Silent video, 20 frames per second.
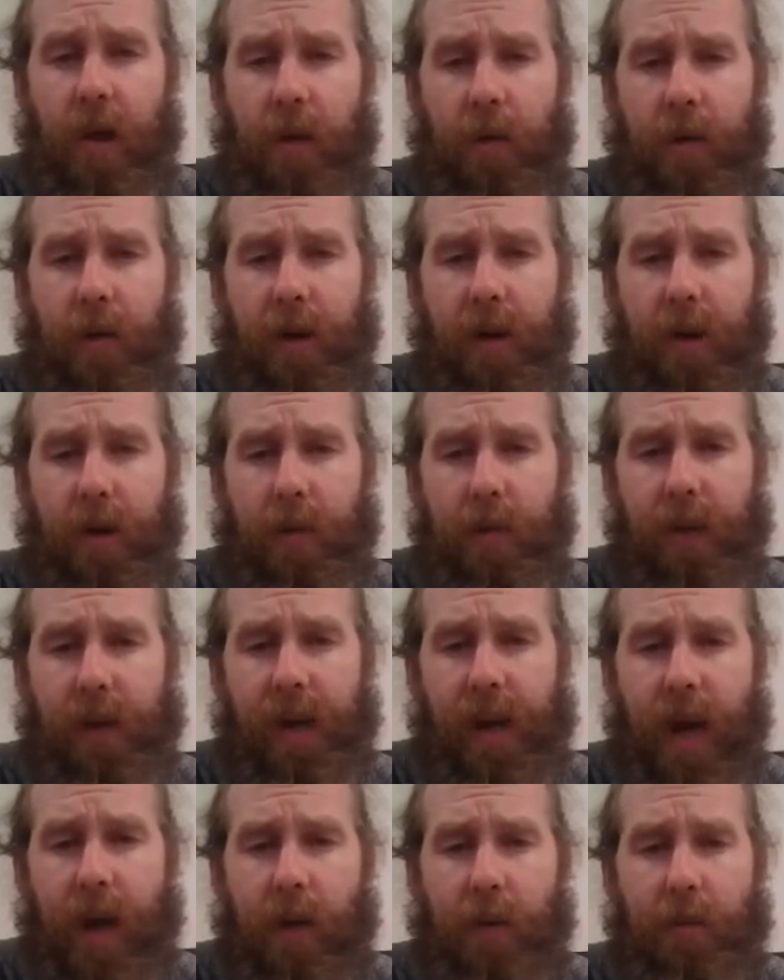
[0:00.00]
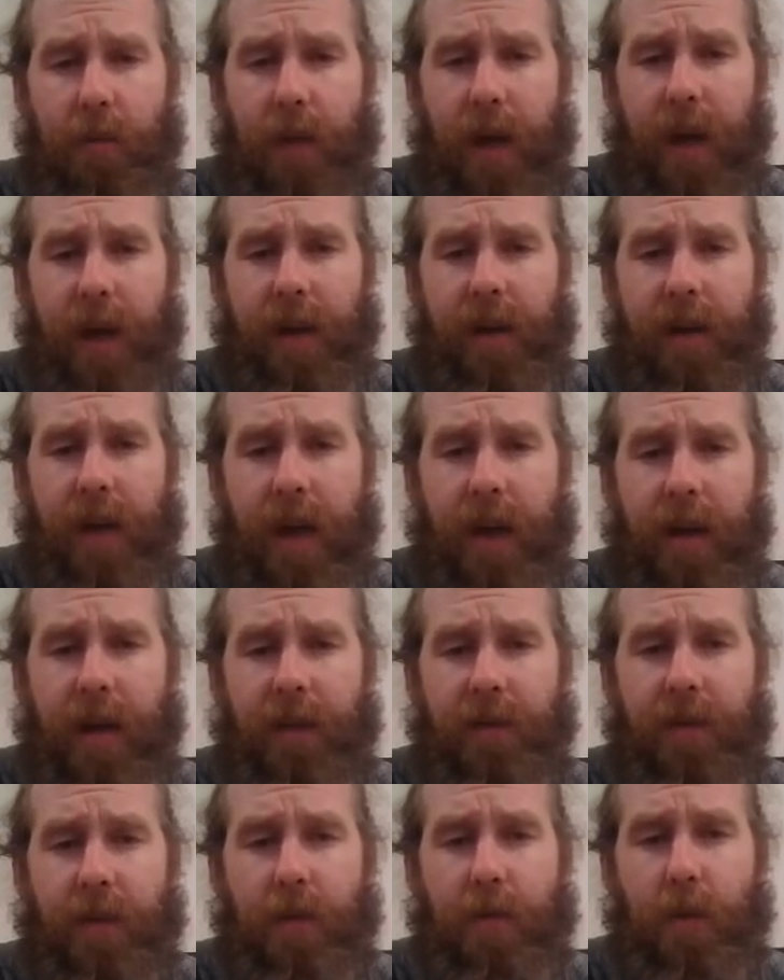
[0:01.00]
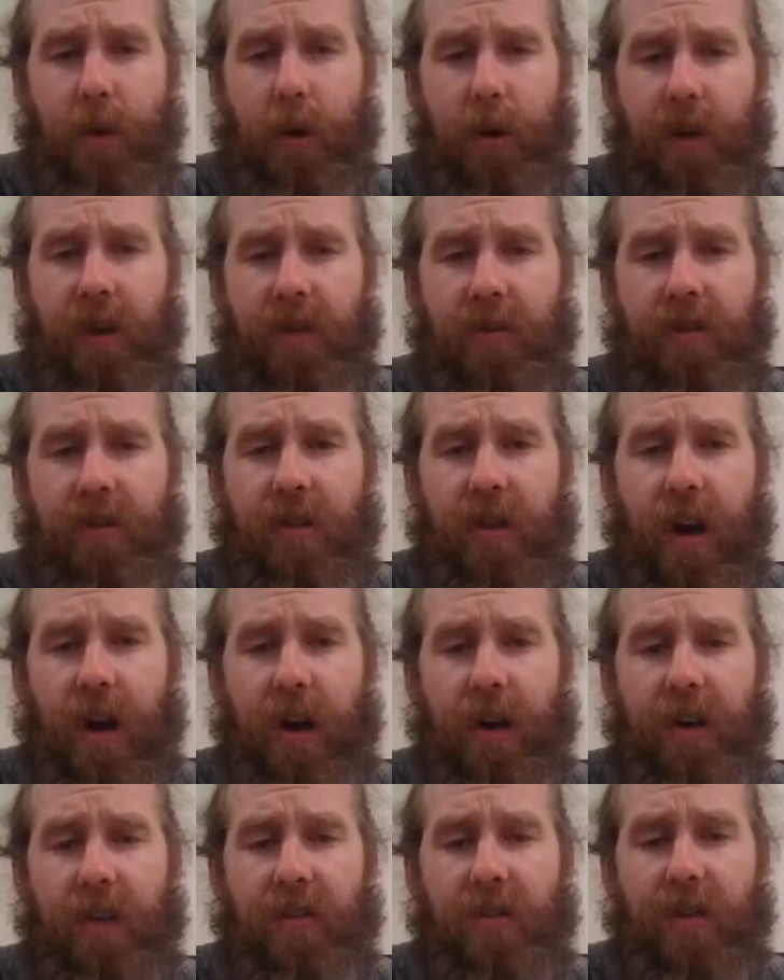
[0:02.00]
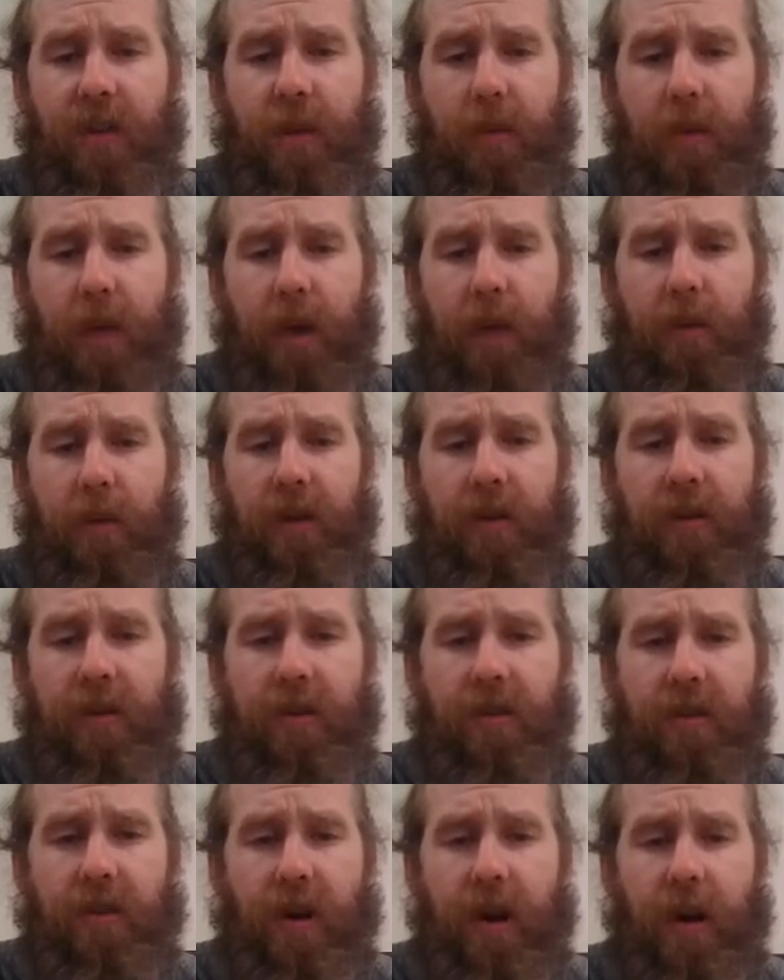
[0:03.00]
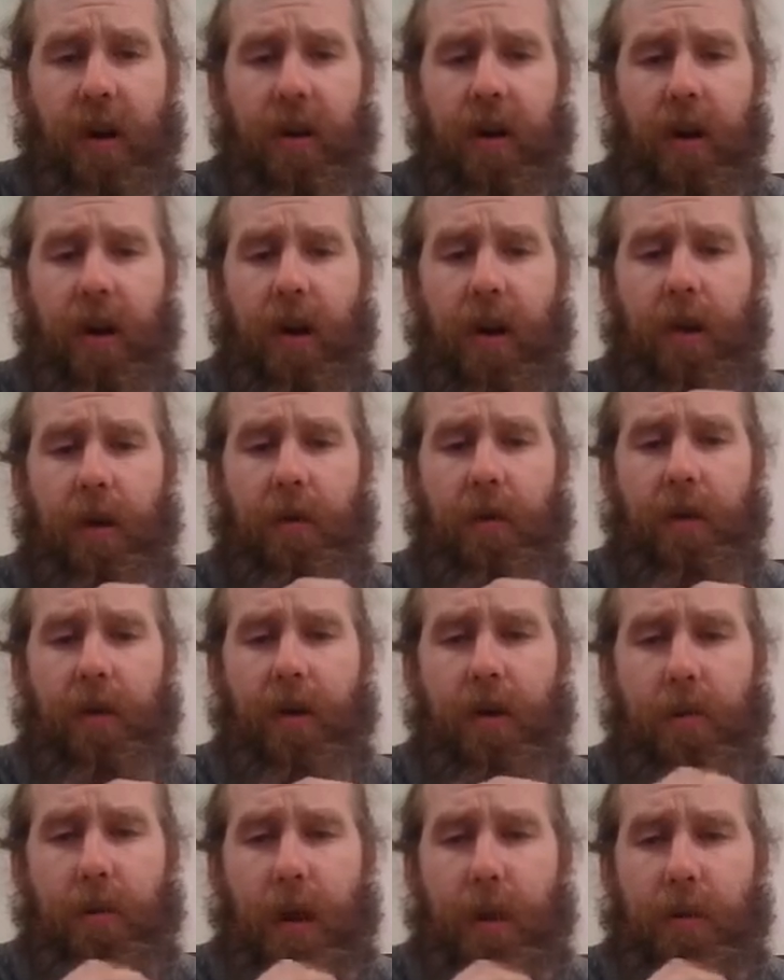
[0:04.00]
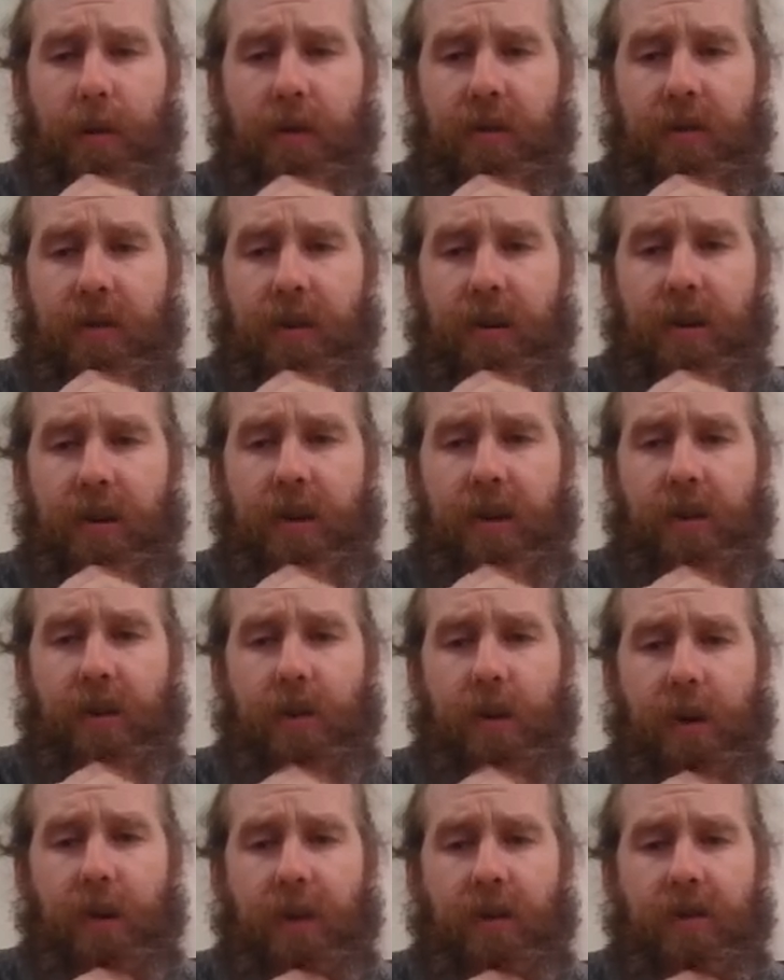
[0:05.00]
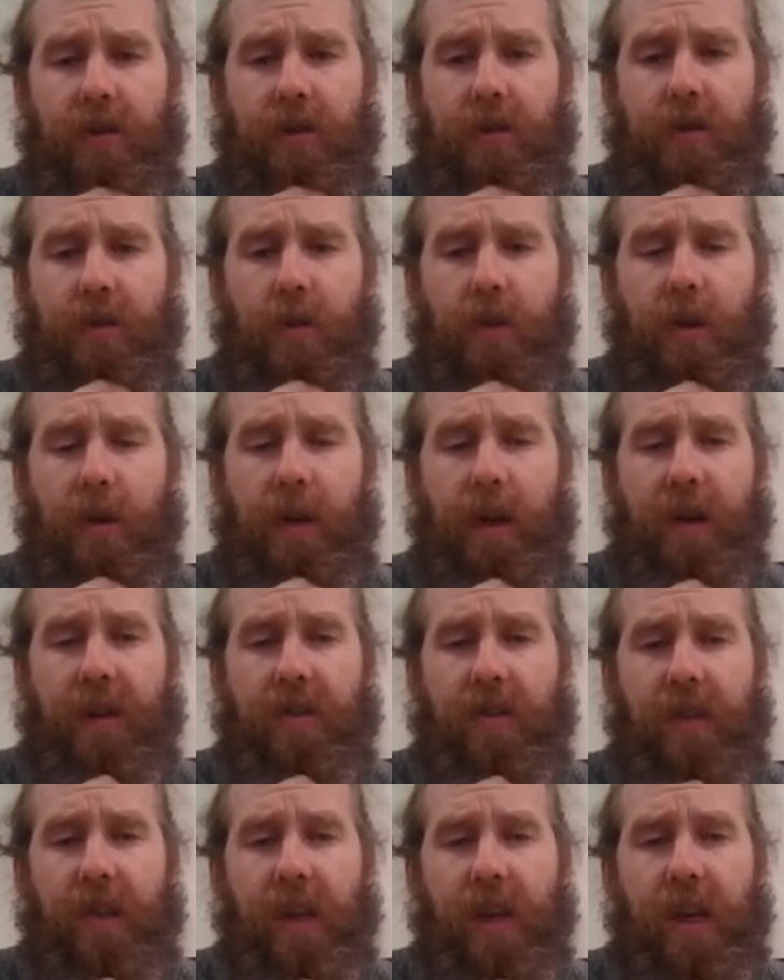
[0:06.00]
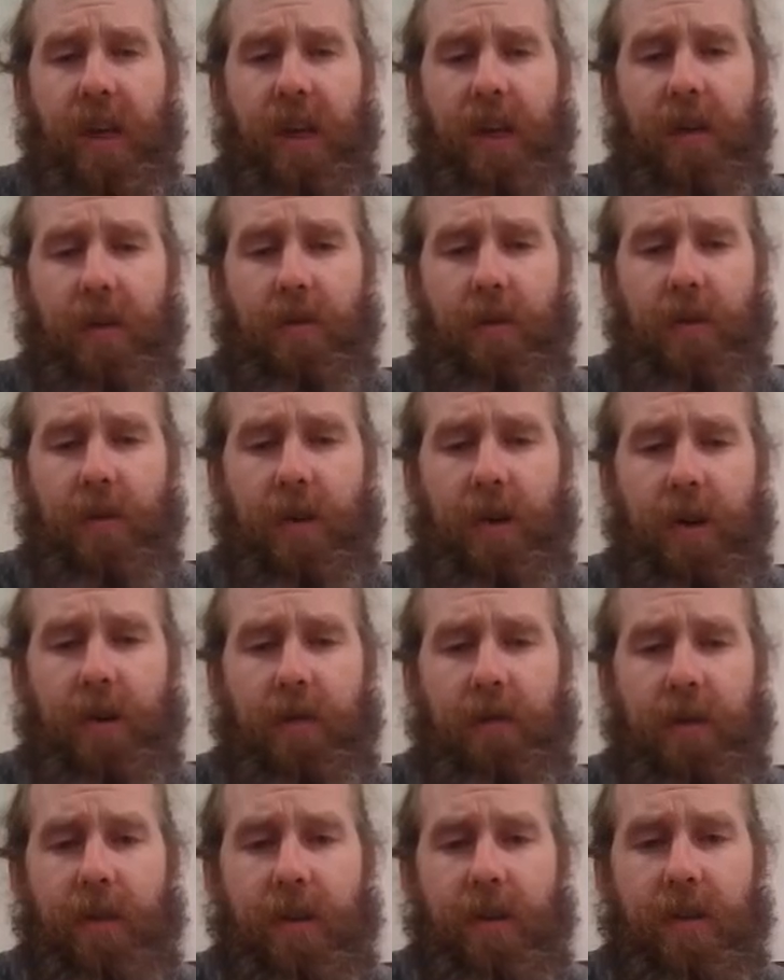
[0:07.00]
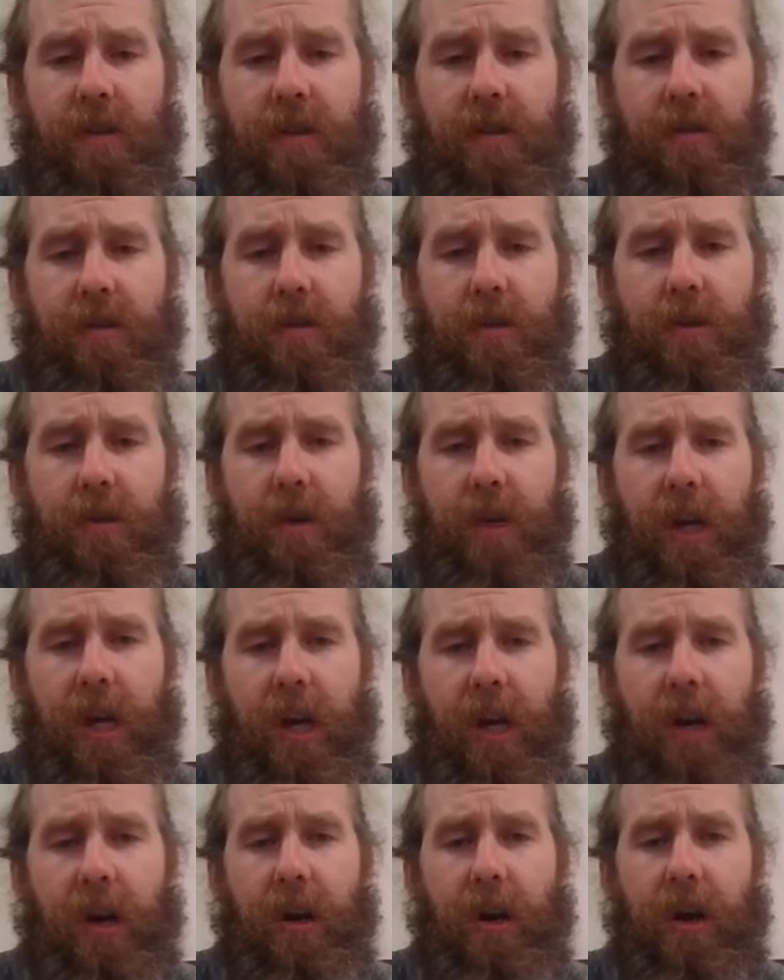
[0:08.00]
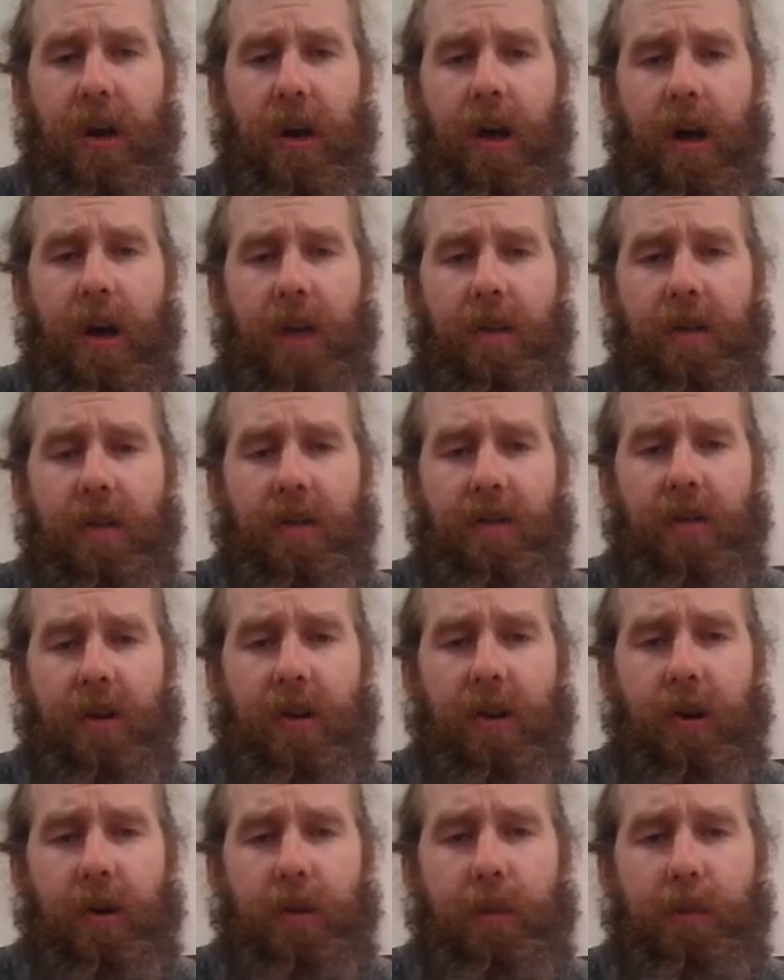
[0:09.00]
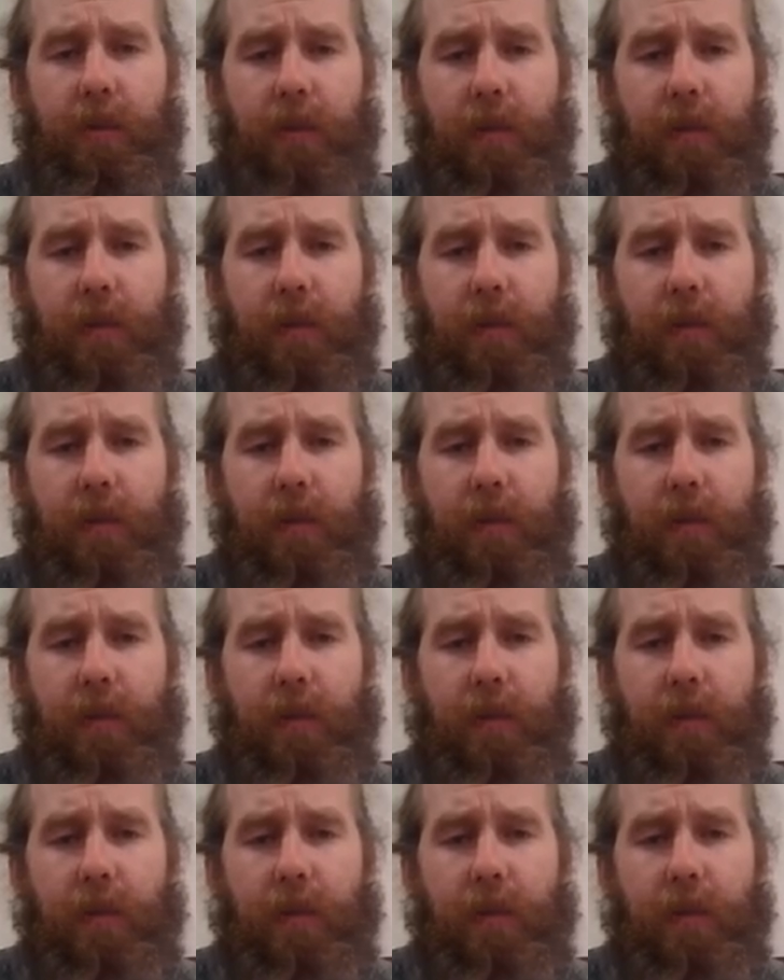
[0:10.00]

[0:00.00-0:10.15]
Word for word: We're gonna bring out Mekk Knight of the Morning Star. He's gonna be able to discard. We're gonna be able to search. We're gonna search World Legacy Key because we're trying to finish this duel here on this turn.